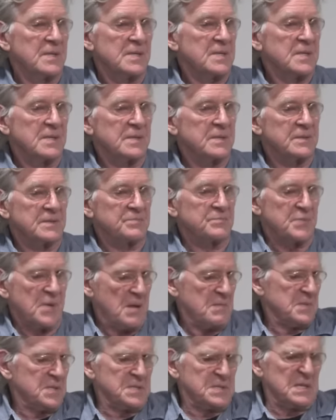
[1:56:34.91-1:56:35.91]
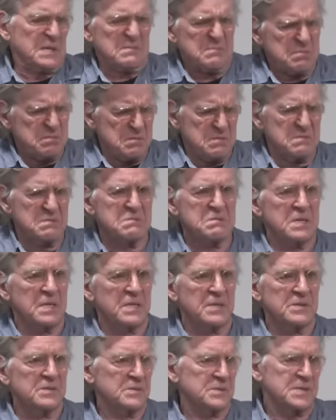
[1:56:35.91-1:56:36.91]
The Brahmin is like, oh, who are
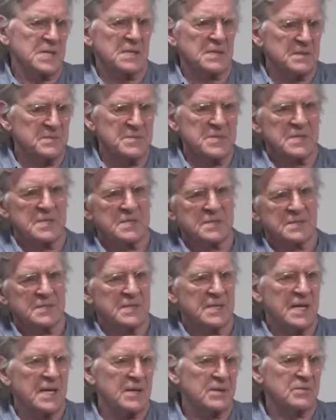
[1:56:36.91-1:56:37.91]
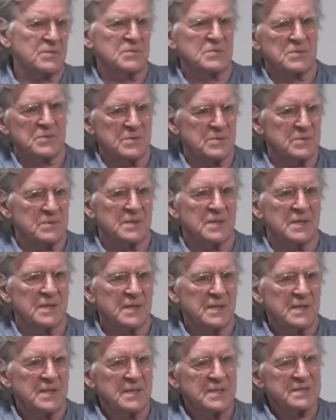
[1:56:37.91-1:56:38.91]
you telling me this and that? Who are you? And
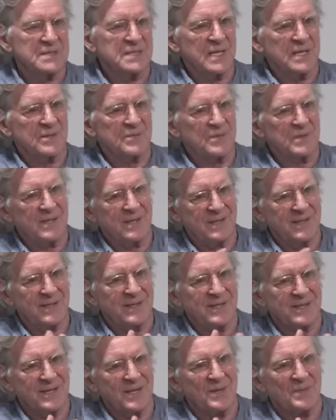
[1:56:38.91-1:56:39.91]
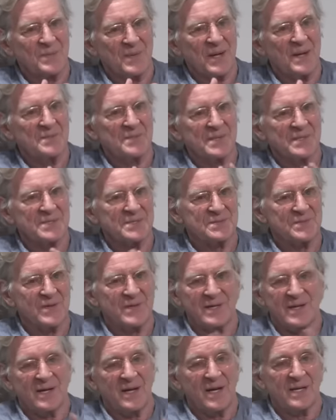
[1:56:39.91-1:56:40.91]
it's like, really, the young Brahmin is very
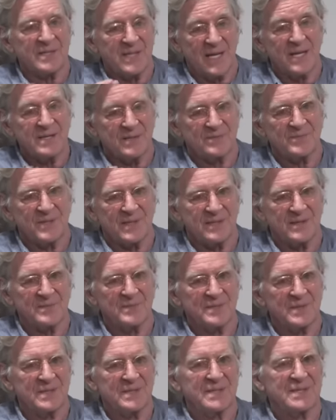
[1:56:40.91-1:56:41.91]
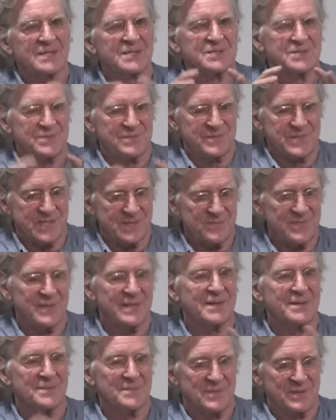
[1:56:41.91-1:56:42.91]
hot-headed with him, and he gets deeply
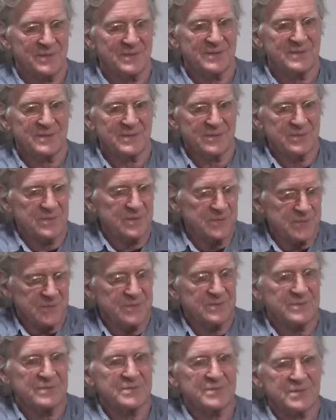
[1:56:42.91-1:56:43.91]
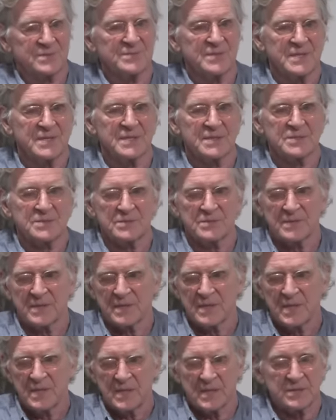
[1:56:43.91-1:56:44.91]
humbled. You should read that sutra.
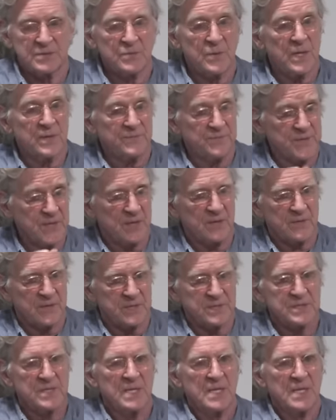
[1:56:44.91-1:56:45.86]
It's quite vigorous.